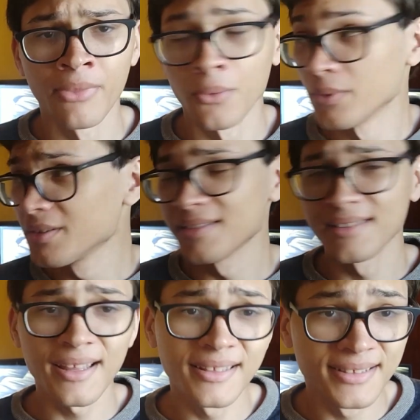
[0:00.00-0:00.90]
Whereas in
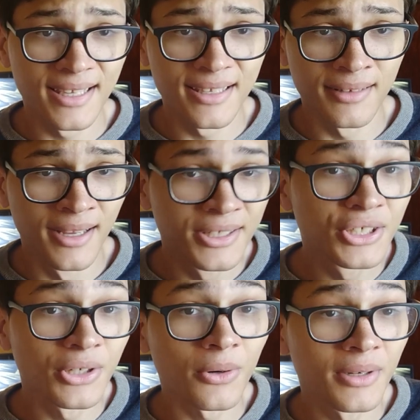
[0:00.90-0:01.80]
Sally's case,
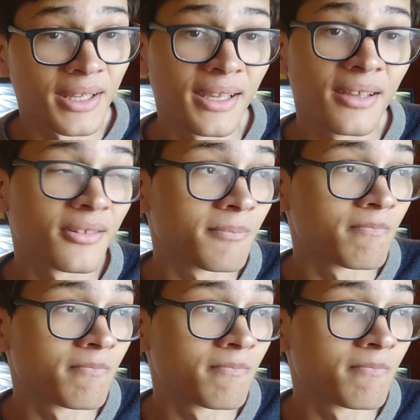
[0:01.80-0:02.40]
she already is